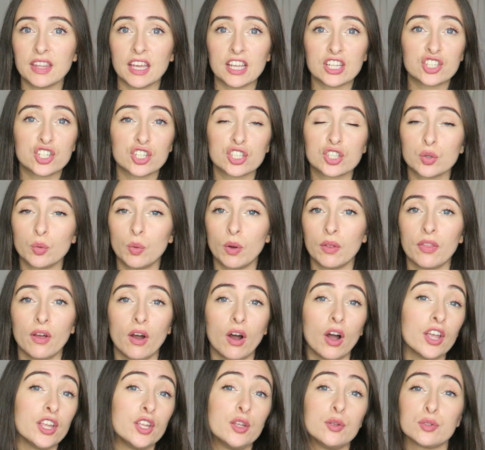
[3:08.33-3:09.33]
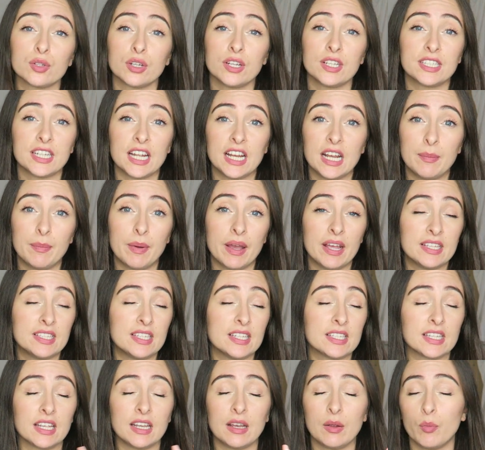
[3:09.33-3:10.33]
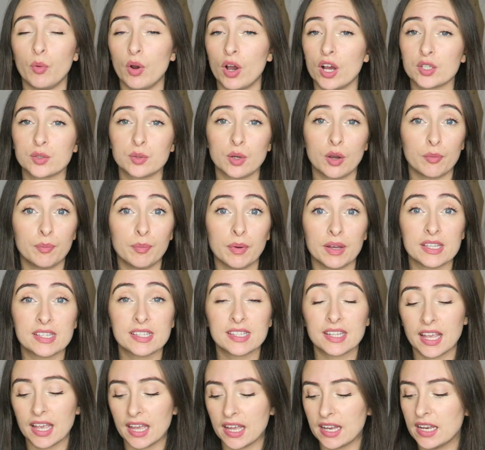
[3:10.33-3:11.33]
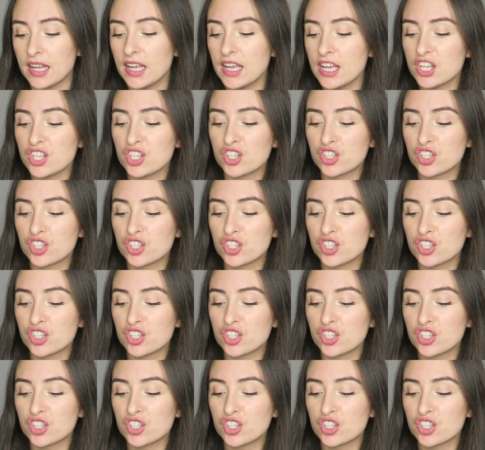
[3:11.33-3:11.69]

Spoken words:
That's just the one that I use on a daily basis and it works well for my skin.